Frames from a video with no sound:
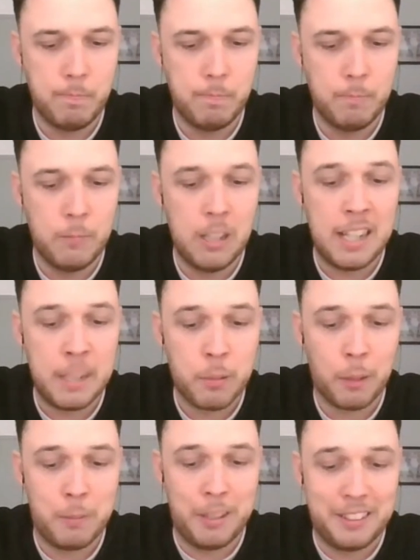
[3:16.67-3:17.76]
Really,
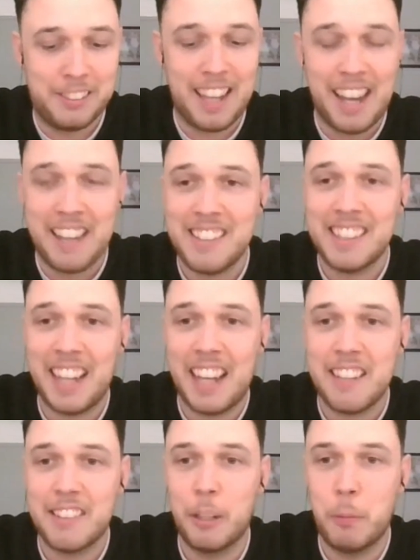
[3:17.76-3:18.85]
probably I'd say actually
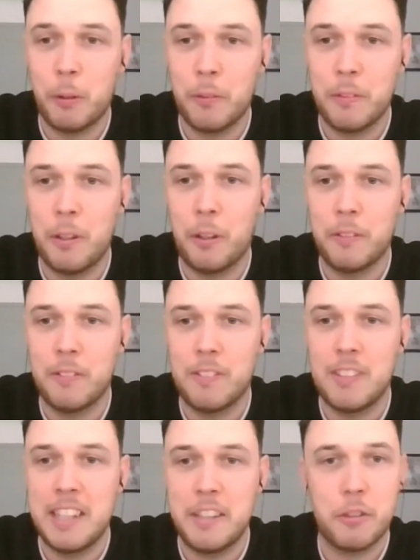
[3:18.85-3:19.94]
catching up
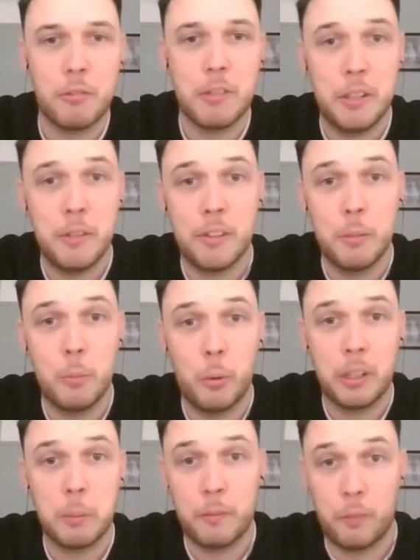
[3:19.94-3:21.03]
on industry news in the
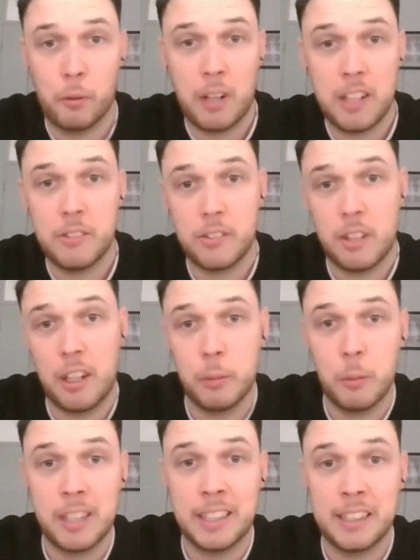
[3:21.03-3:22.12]
morning before I start the
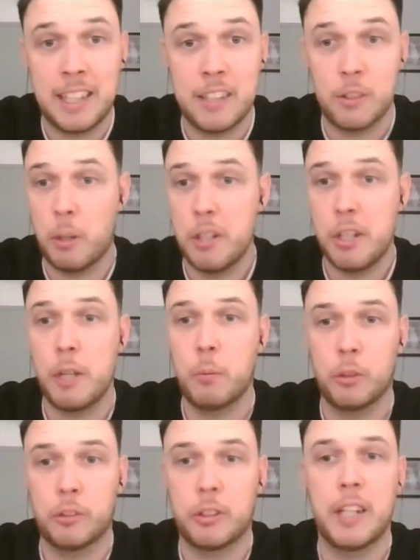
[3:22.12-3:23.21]
working day, so I know
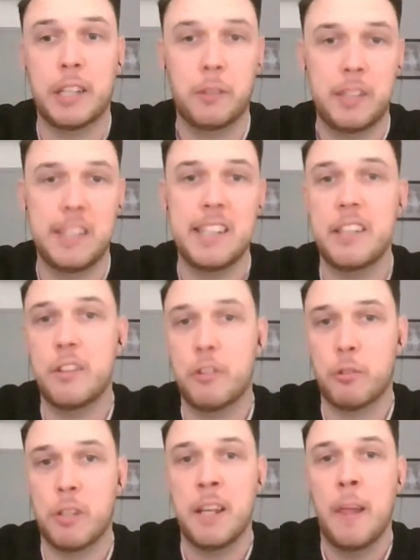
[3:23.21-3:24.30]
what's going on in the
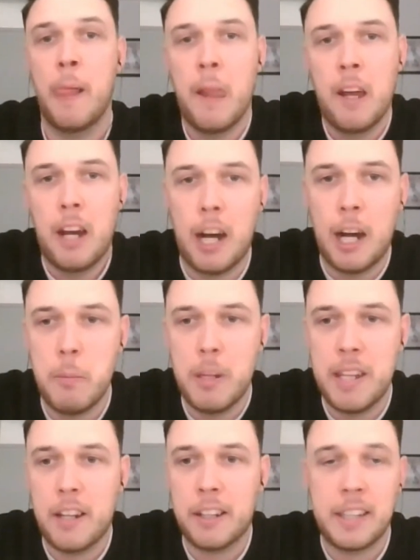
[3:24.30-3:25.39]
industry,
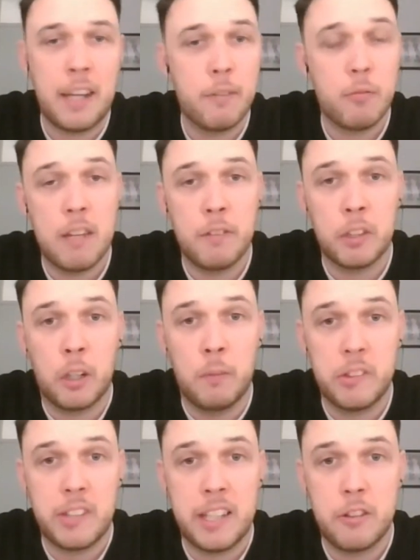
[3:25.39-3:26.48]
and then I can have relevant
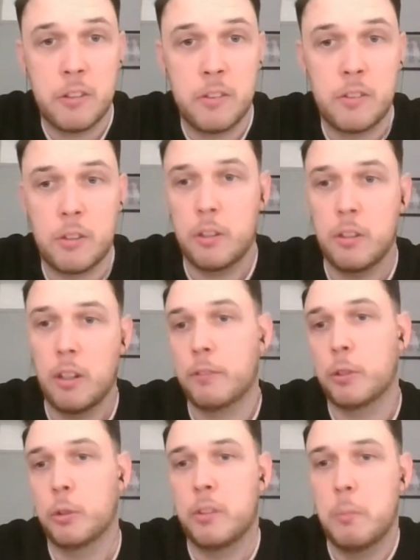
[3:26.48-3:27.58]
conversations. So
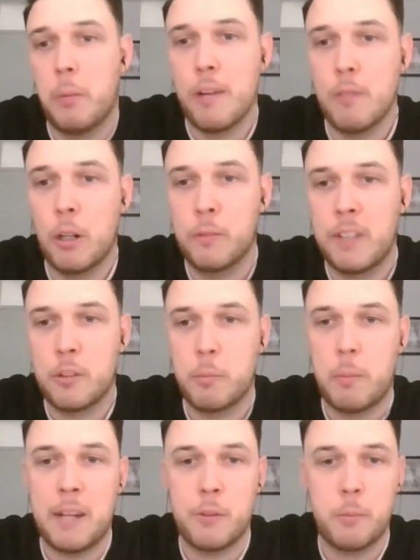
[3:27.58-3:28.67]
of course in my role that's
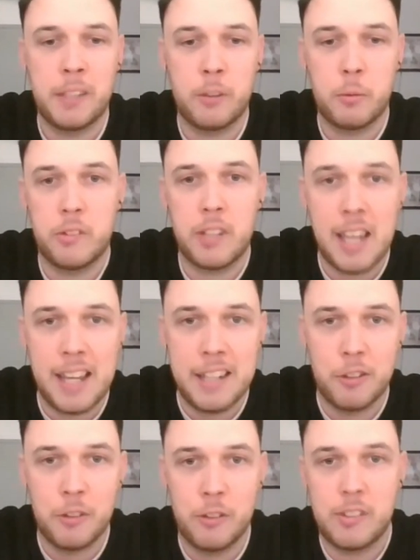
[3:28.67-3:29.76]
perhaps speaking to estate
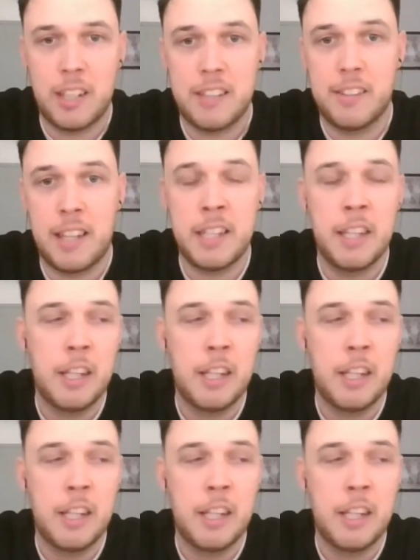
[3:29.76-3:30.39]
agents day to day,